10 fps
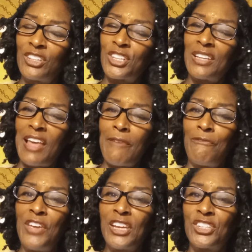into
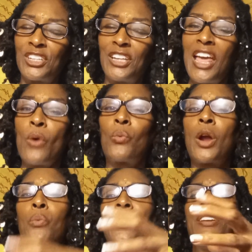that vision
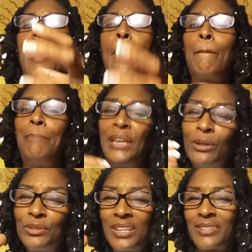where we're now
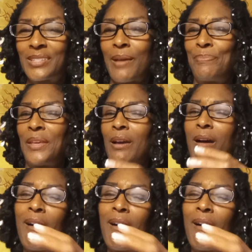building something